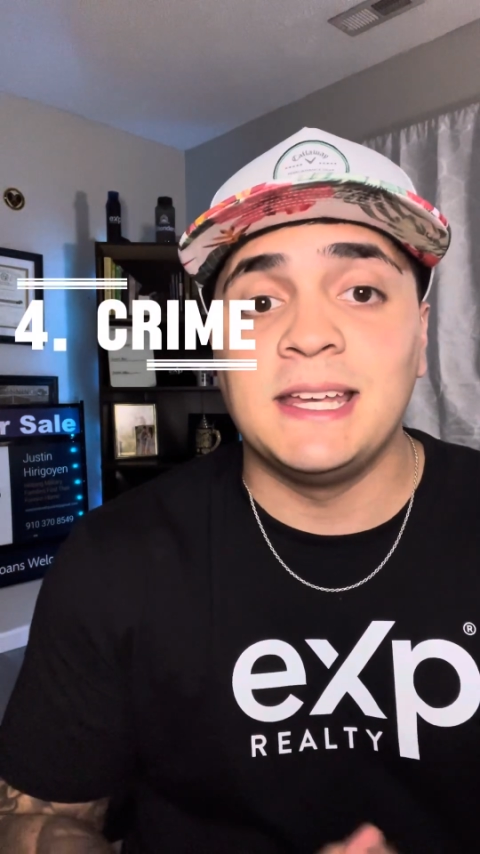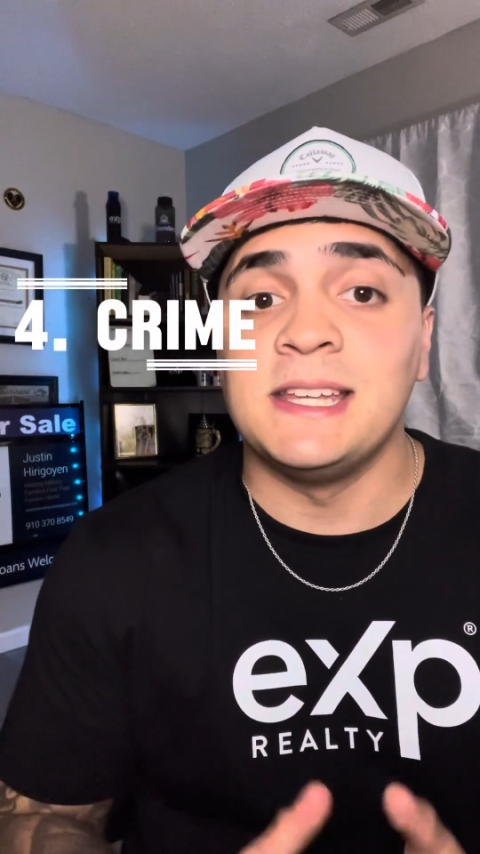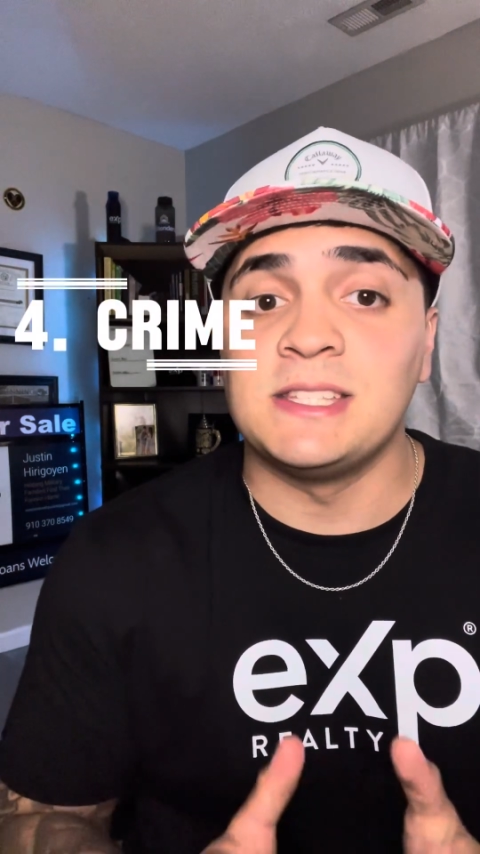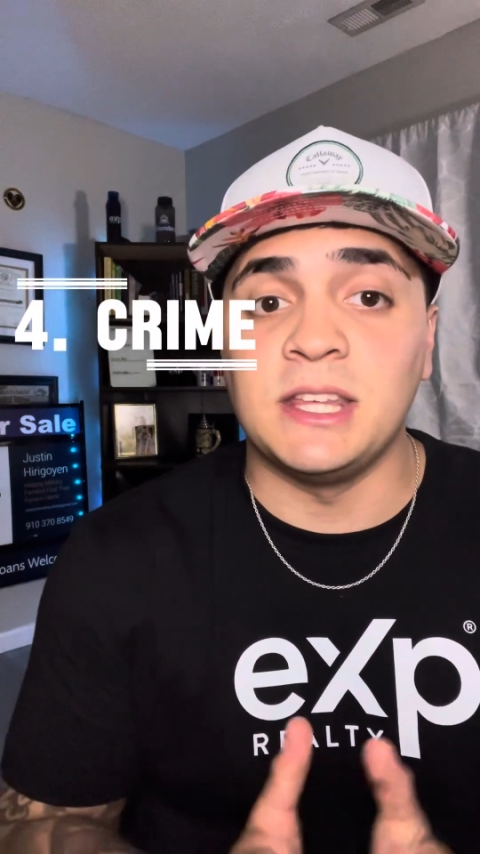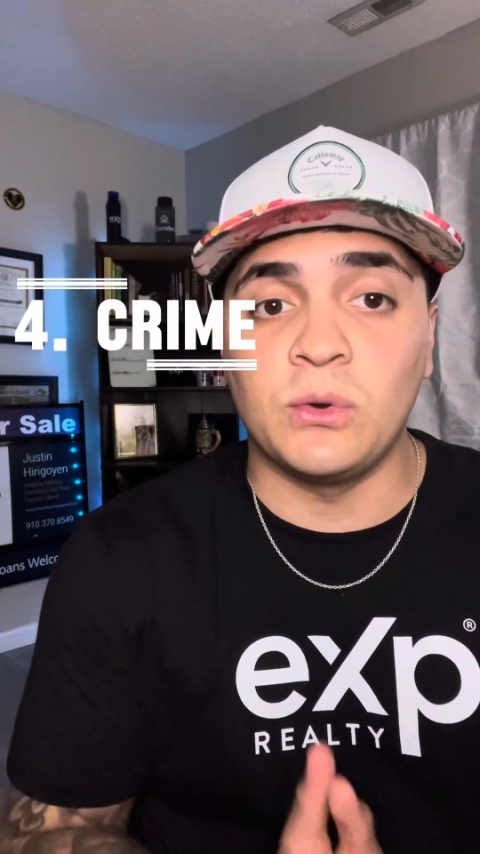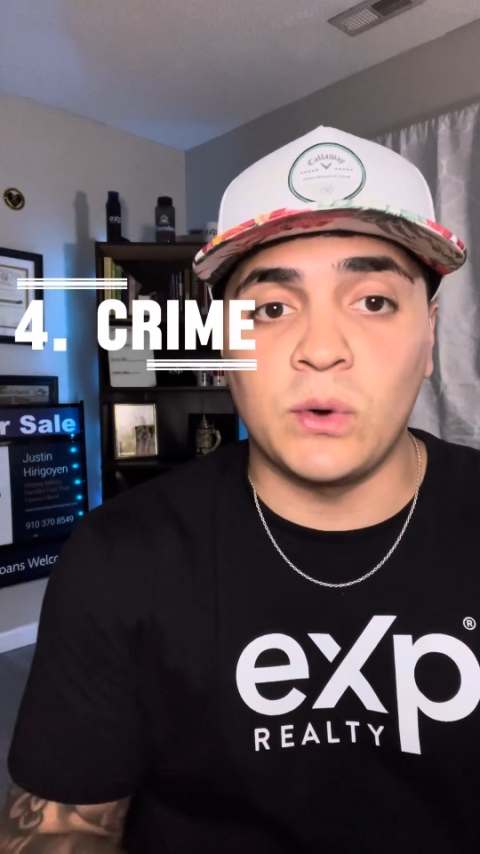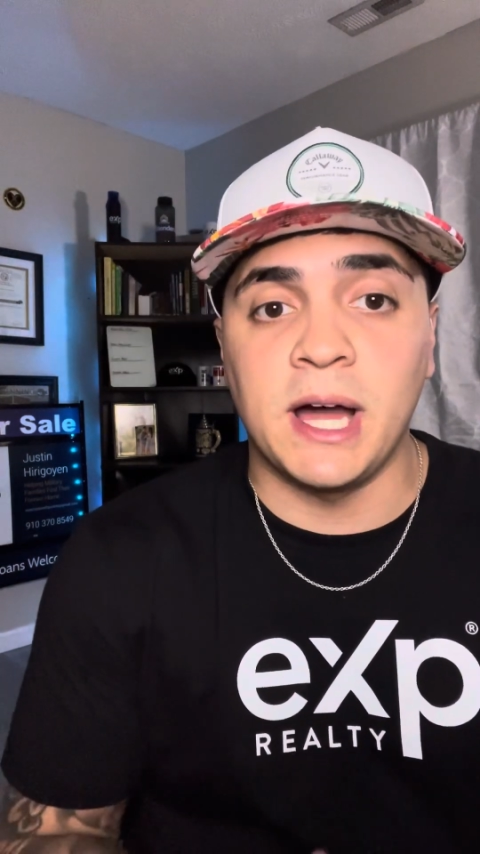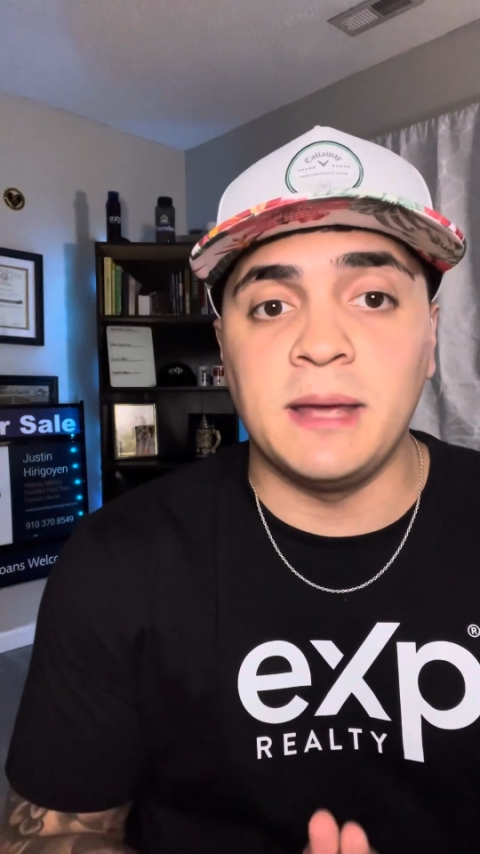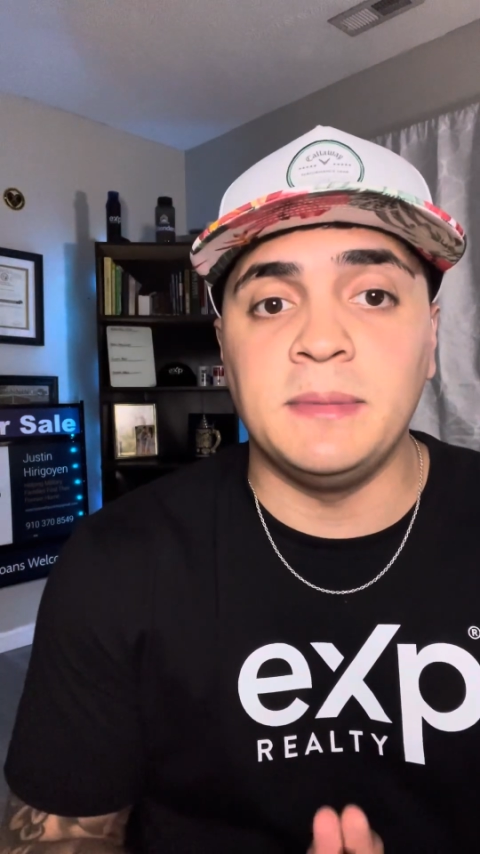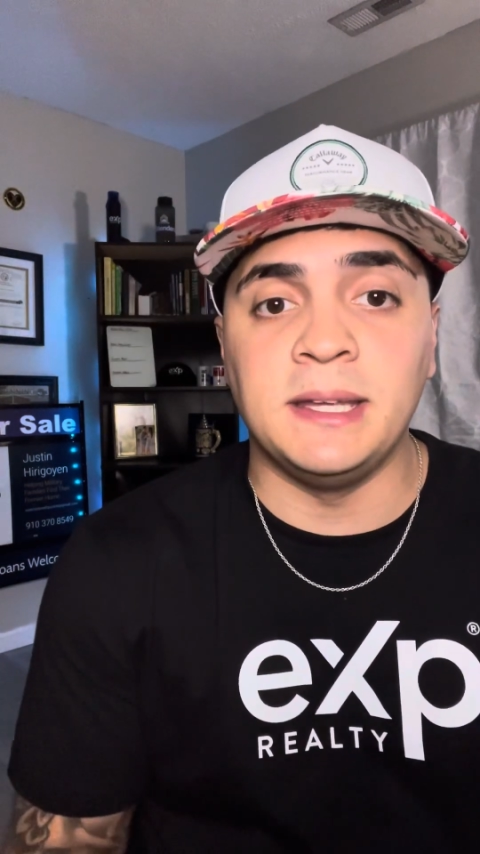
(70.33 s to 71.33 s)
is the
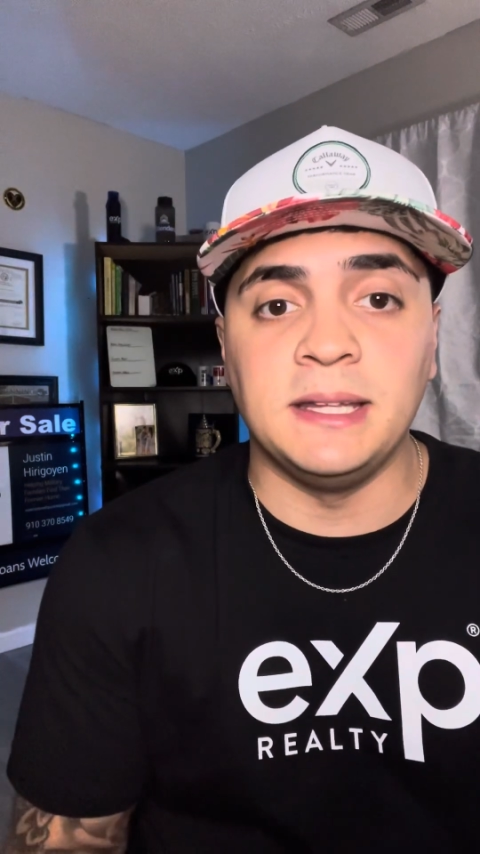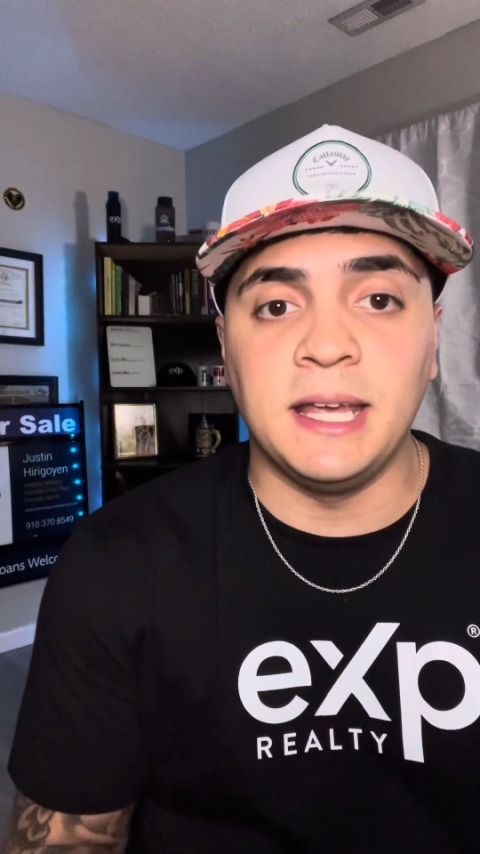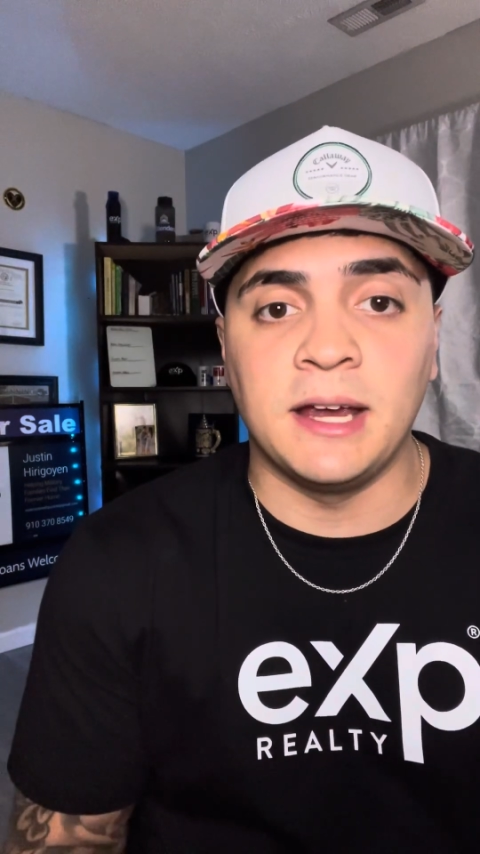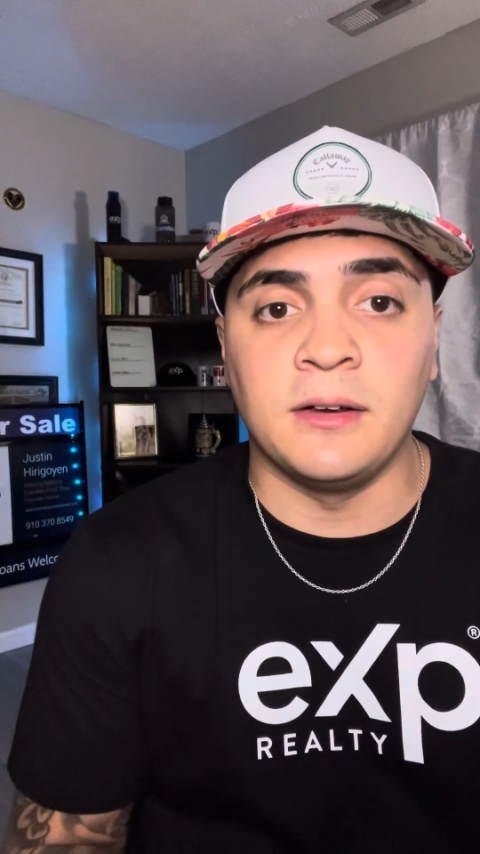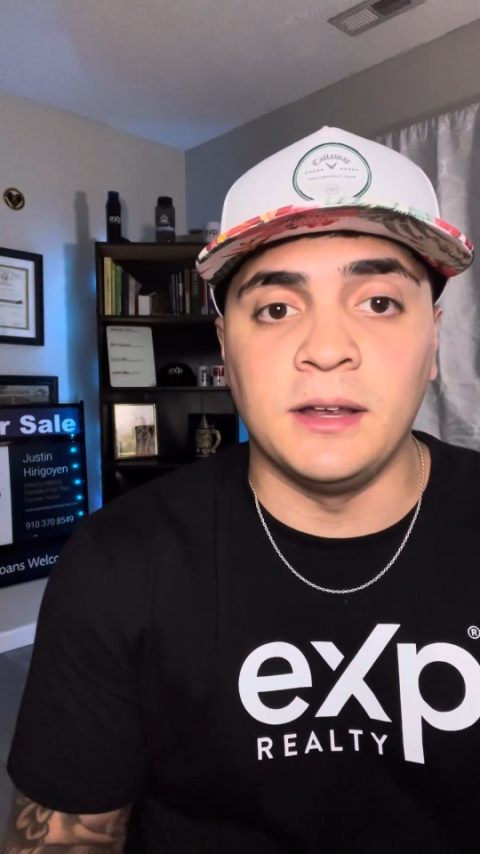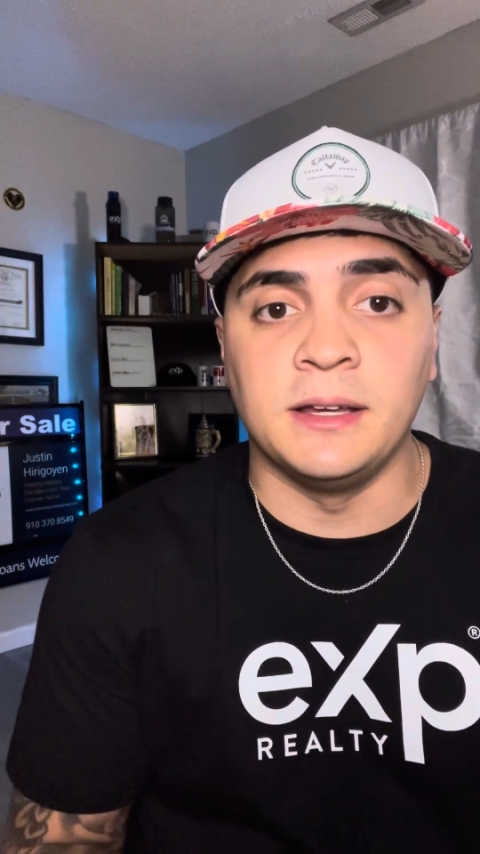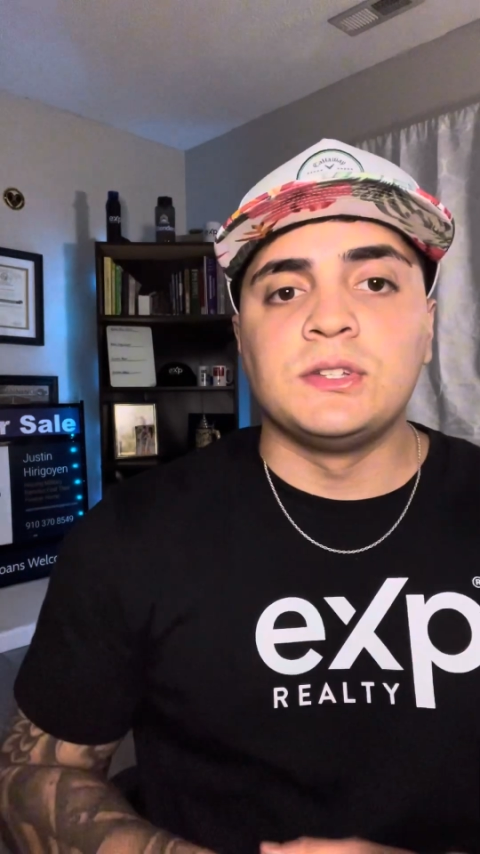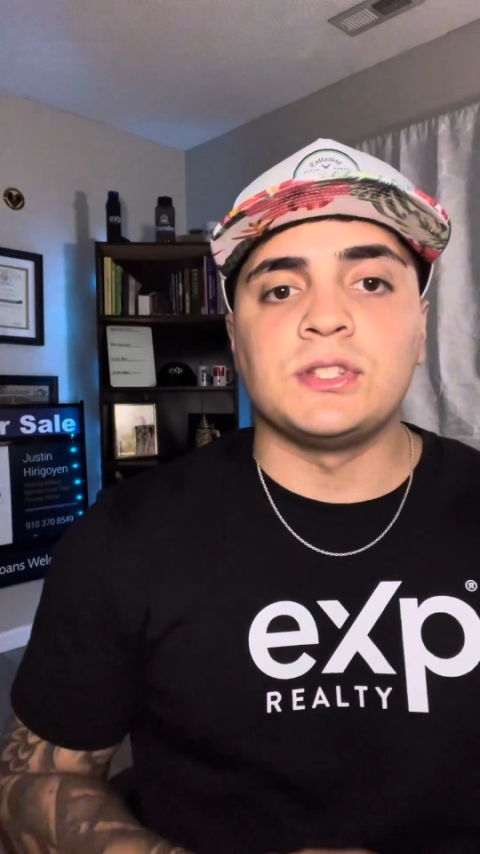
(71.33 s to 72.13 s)
crime in the area.